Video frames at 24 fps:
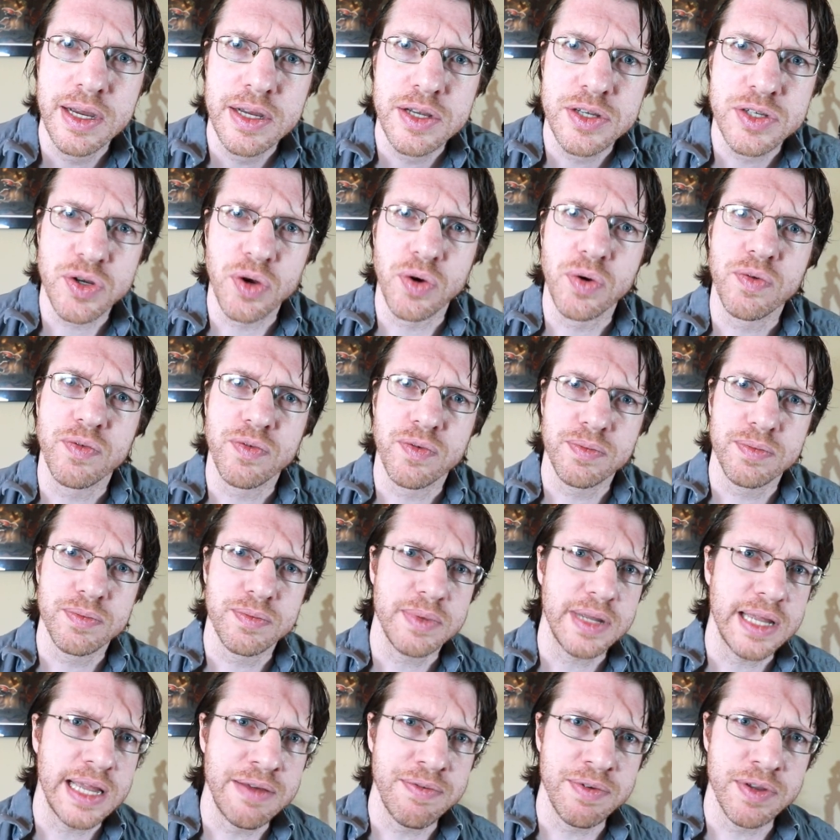So
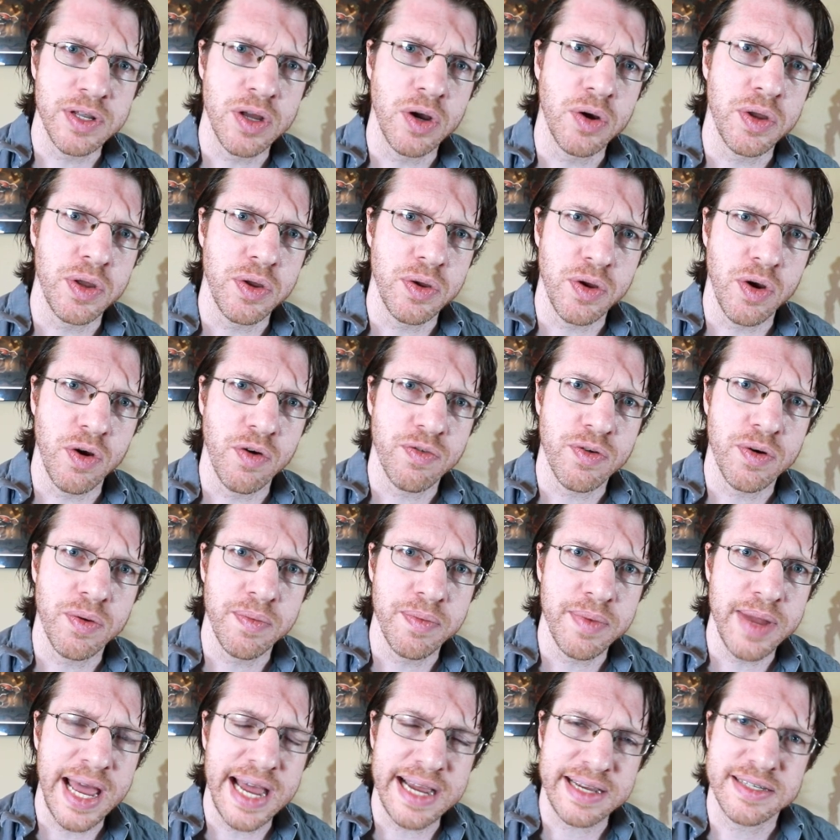even though you go
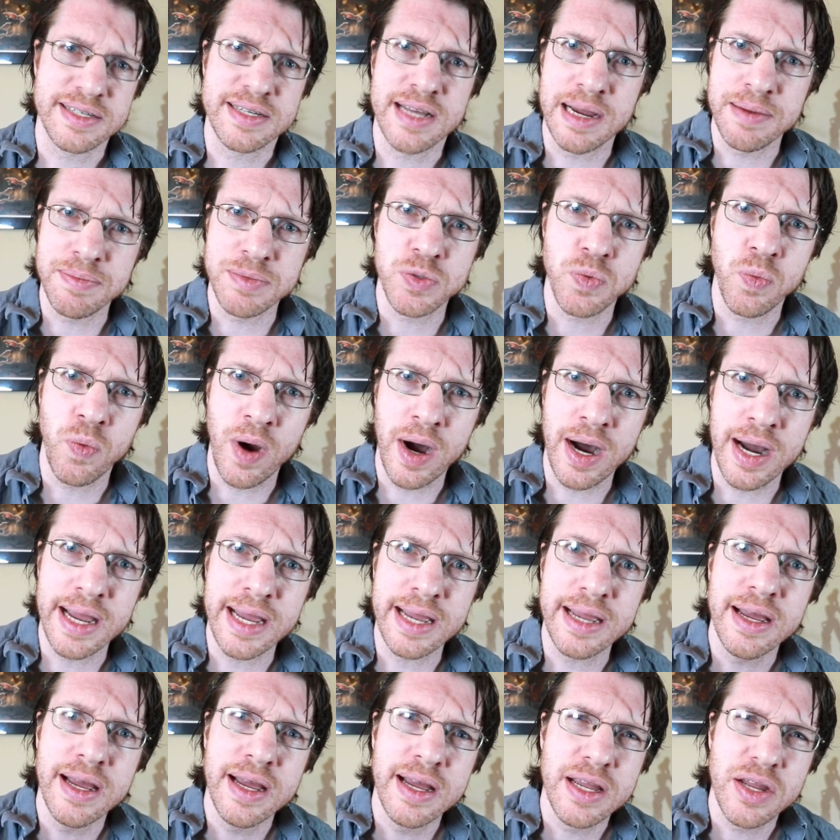from x times
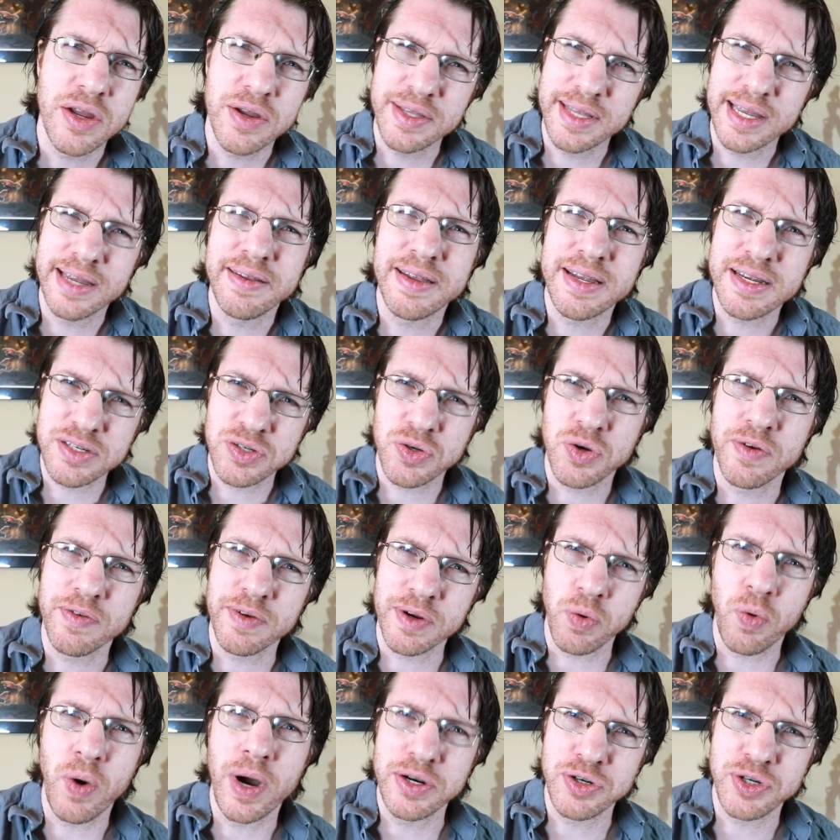y, you can think of that as sort of a
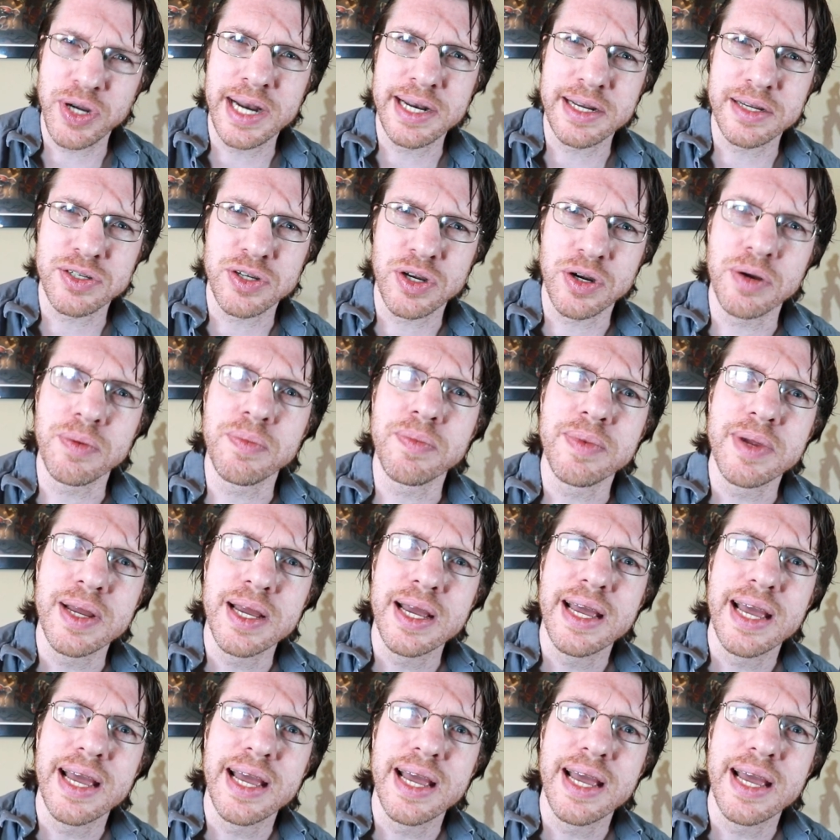quadratic term,